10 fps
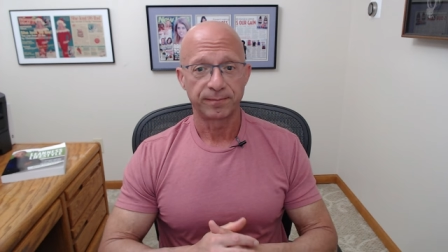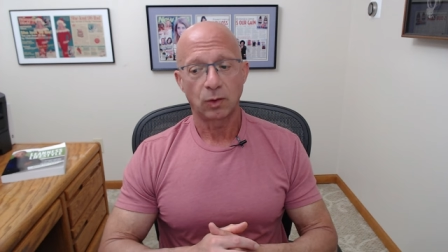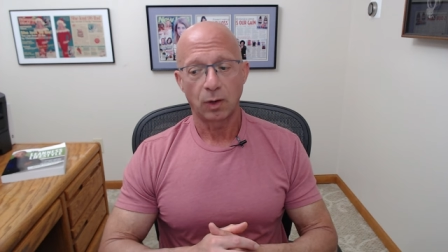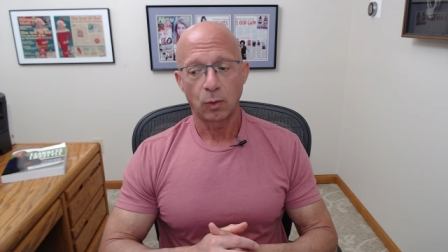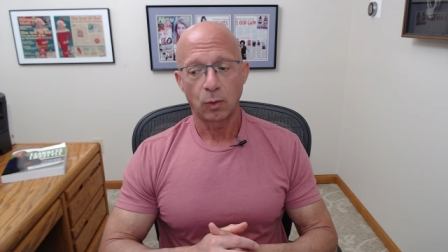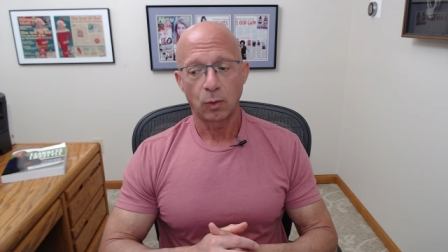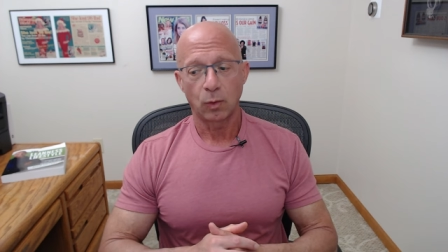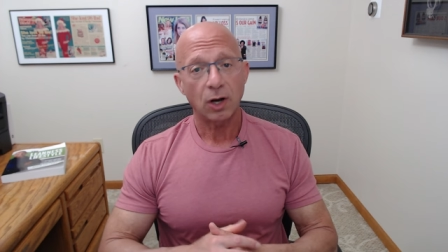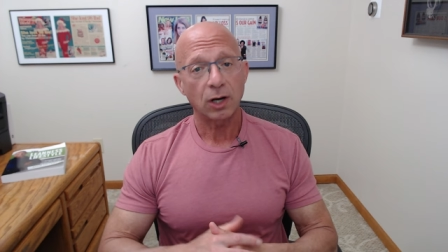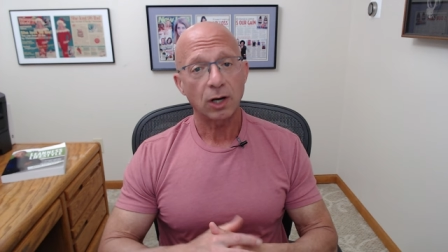So, I want to
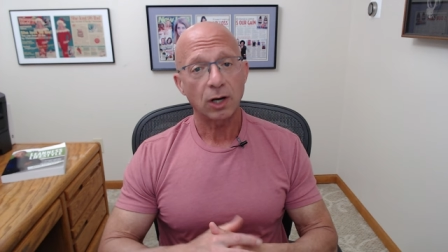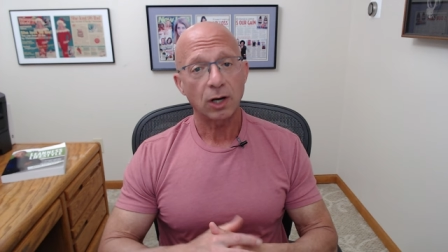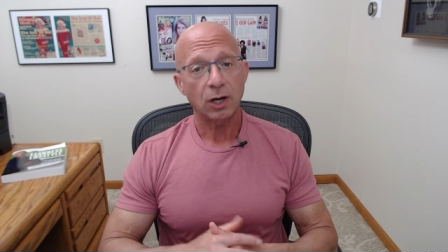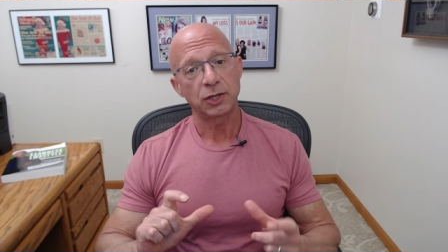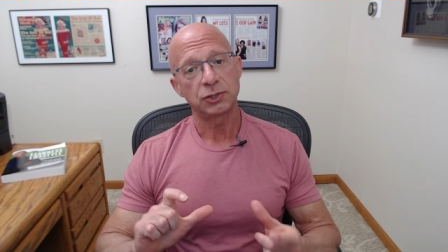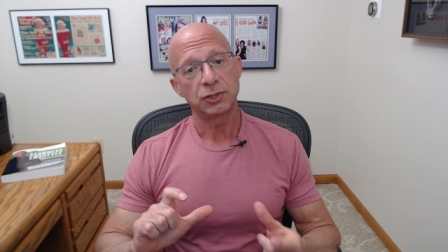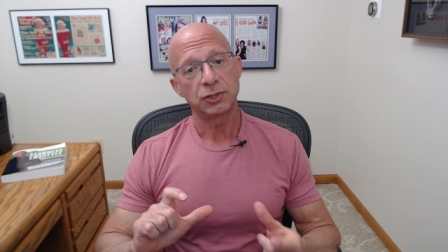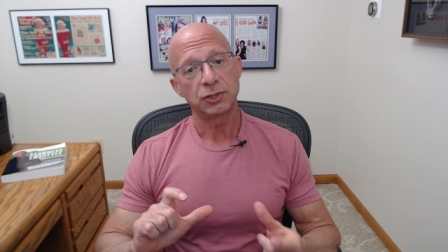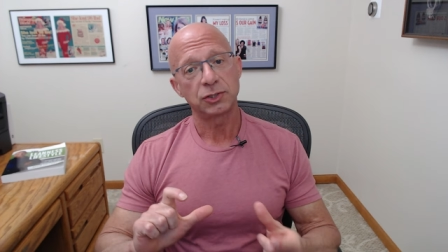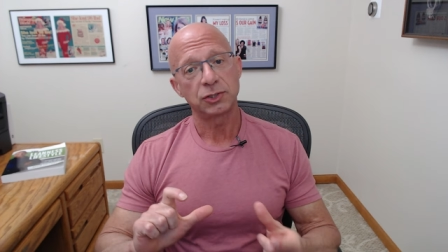talk about depression
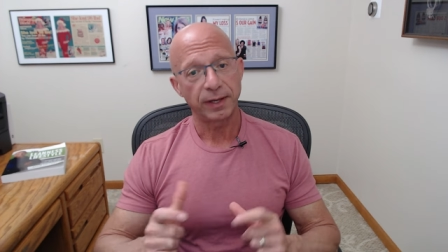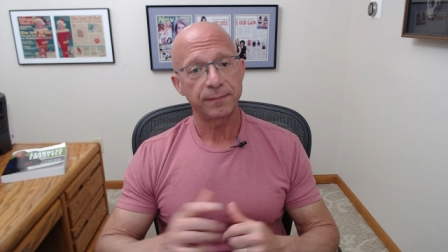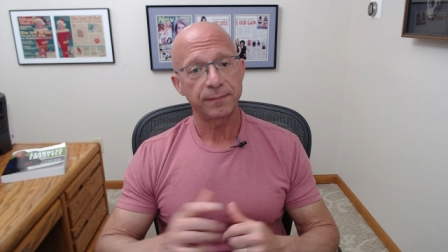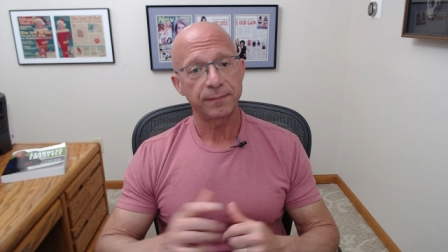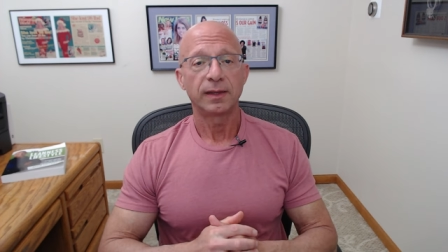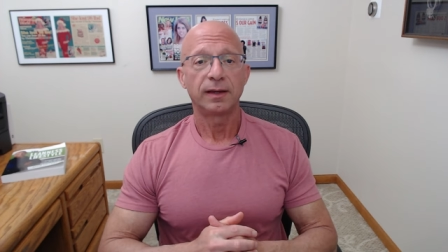just a little bit